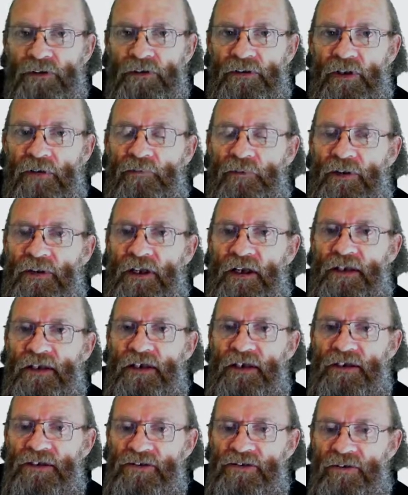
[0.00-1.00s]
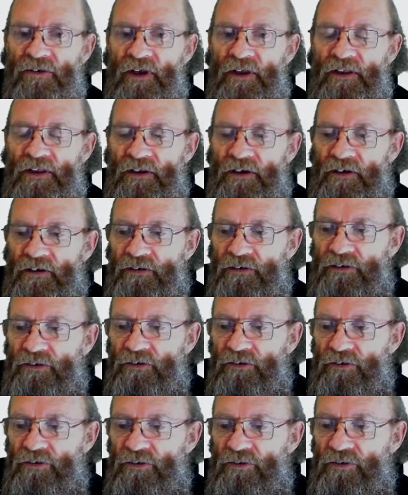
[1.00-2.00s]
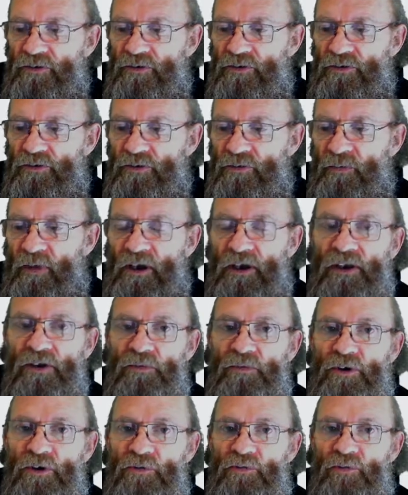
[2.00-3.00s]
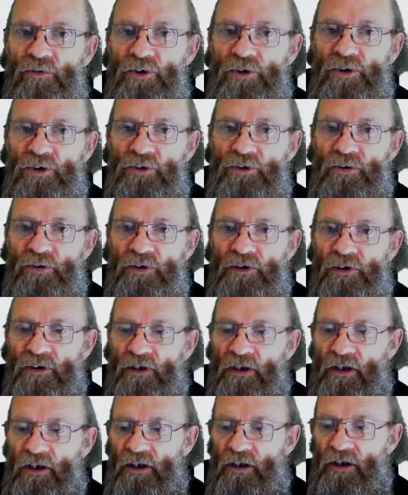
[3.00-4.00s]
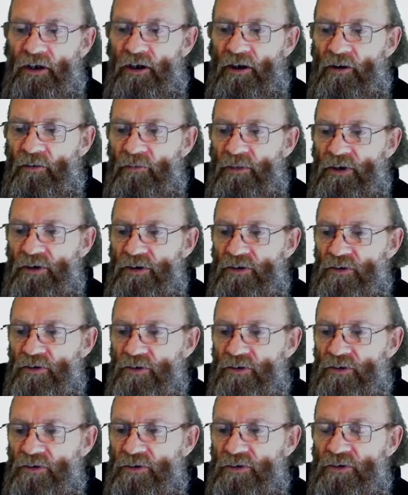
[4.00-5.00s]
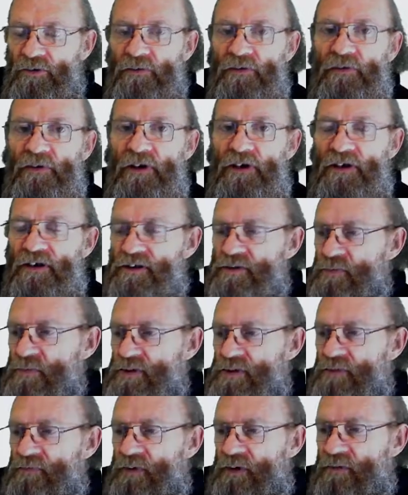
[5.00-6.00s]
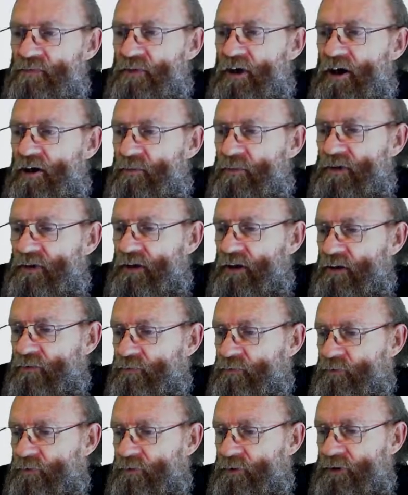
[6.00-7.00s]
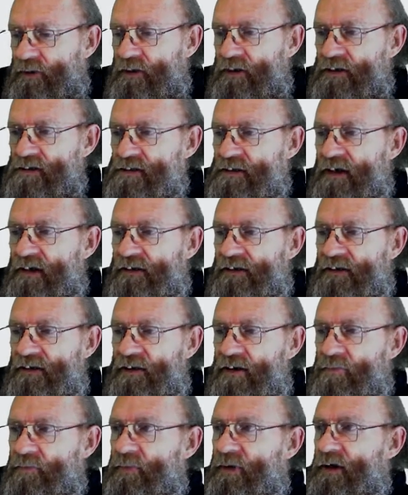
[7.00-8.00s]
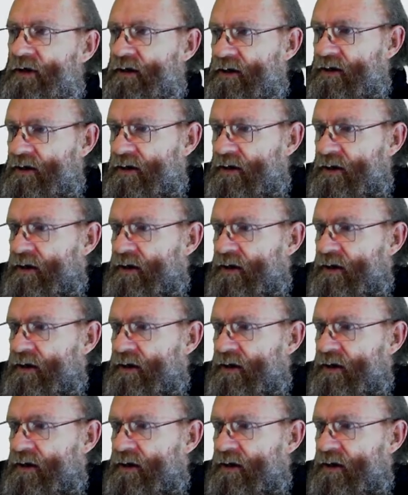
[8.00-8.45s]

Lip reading: different ideas together to make it work for you in your specific environment. I've already started up a